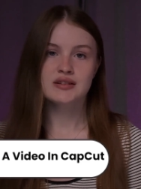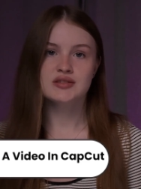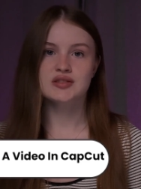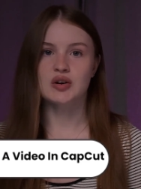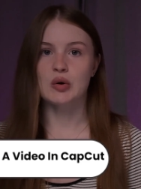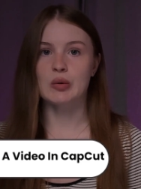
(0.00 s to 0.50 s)

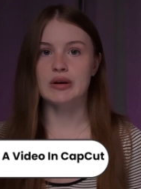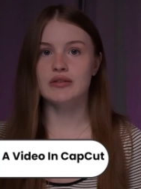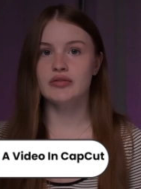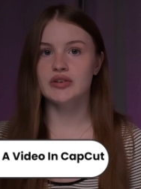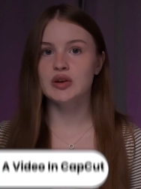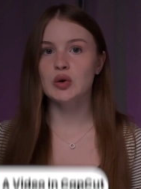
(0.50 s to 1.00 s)
So
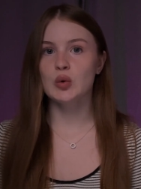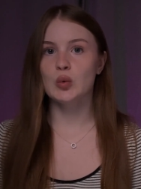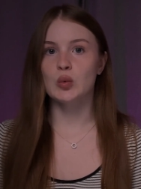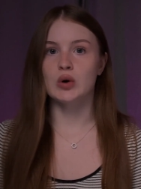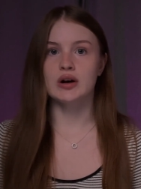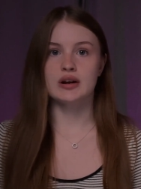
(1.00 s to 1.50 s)
if you
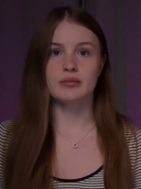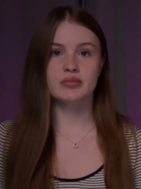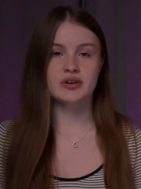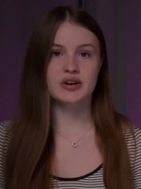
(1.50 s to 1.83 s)
want to